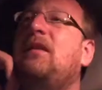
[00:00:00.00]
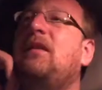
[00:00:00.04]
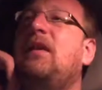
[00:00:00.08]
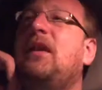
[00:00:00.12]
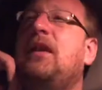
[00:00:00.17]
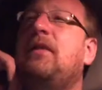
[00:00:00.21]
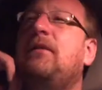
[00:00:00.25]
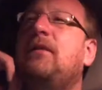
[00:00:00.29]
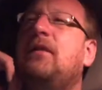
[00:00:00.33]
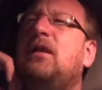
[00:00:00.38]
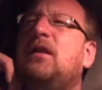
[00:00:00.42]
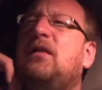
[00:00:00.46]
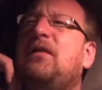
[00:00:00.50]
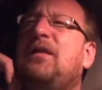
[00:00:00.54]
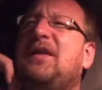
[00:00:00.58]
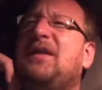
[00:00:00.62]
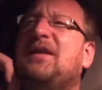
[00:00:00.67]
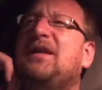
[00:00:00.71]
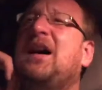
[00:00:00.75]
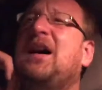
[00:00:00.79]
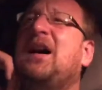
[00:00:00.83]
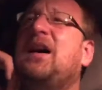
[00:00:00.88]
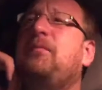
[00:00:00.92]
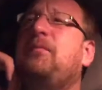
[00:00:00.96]
Even if it's
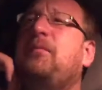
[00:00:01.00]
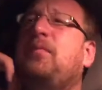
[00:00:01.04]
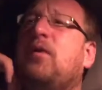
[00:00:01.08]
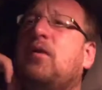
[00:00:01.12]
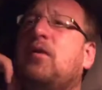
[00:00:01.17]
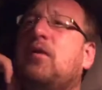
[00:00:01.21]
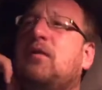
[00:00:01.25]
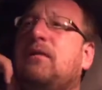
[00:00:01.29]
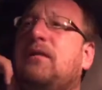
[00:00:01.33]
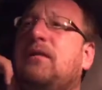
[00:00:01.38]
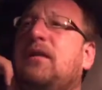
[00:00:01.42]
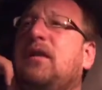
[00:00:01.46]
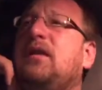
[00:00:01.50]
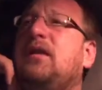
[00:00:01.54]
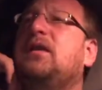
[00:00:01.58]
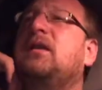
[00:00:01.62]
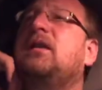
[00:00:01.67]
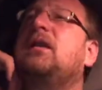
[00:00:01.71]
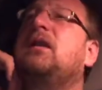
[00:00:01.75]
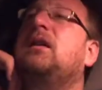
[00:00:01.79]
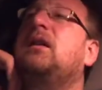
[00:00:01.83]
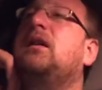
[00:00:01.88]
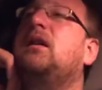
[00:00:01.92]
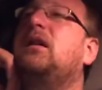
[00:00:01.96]
not perfect,
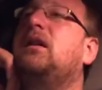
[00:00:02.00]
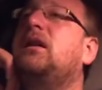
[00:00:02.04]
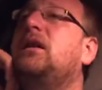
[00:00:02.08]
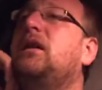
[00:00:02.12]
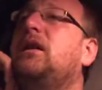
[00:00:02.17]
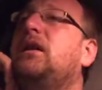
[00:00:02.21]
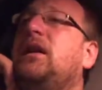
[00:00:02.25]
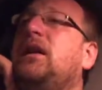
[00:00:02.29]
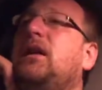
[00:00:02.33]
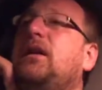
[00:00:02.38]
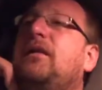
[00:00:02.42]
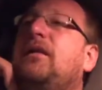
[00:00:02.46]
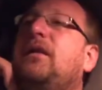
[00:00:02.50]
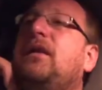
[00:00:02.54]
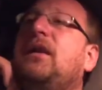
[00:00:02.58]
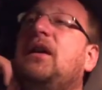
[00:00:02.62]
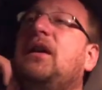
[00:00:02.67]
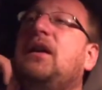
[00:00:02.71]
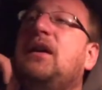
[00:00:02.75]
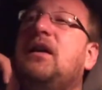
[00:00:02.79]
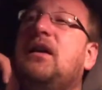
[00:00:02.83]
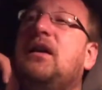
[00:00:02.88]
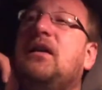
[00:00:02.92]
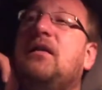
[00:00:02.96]
even
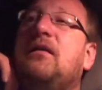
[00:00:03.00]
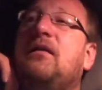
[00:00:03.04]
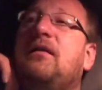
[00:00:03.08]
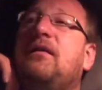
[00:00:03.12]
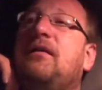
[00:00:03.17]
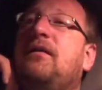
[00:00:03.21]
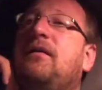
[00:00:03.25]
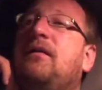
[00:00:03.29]
if